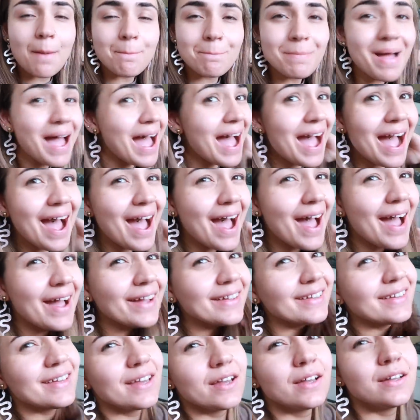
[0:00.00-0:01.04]

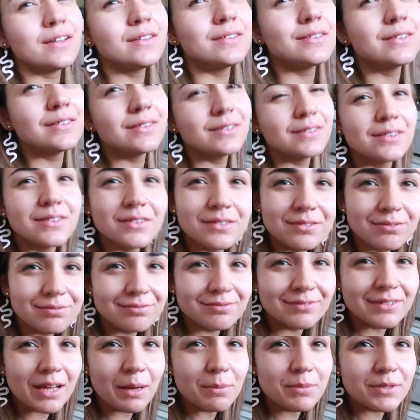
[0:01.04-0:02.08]
Back!
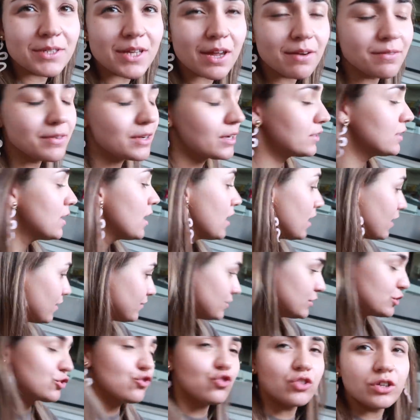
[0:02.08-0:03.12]
Time to carry on.
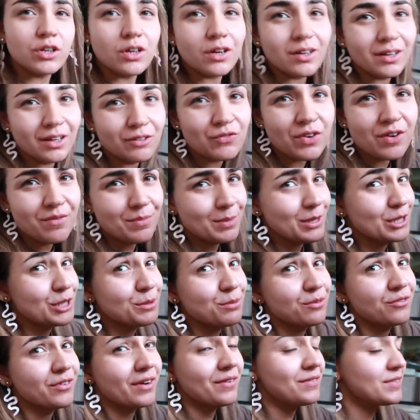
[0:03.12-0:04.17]
I've literally got like 5 minutes
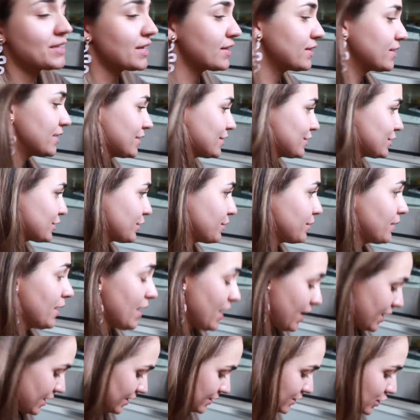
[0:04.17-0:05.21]
before I have to get the kids, so
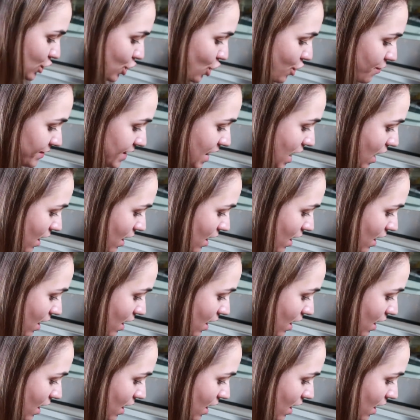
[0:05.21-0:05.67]
let's hurry